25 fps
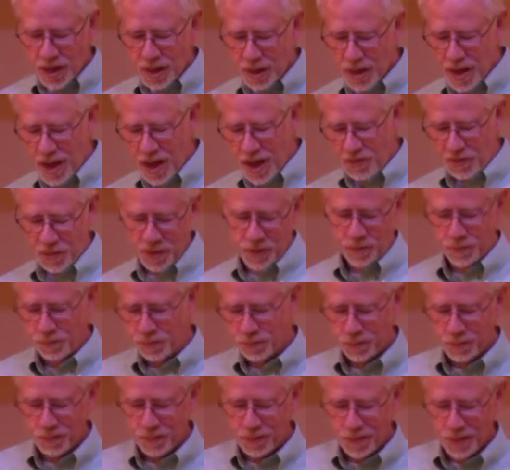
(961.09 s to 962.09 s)
in heaven.
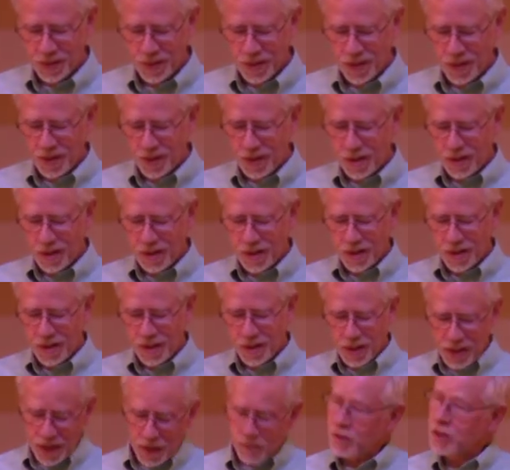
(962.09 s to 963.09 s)

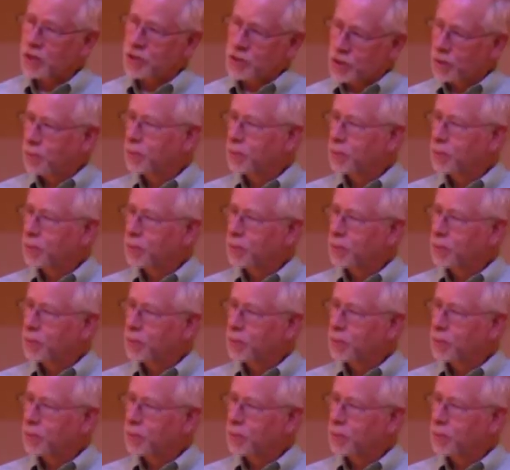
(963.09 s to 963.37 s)
Give us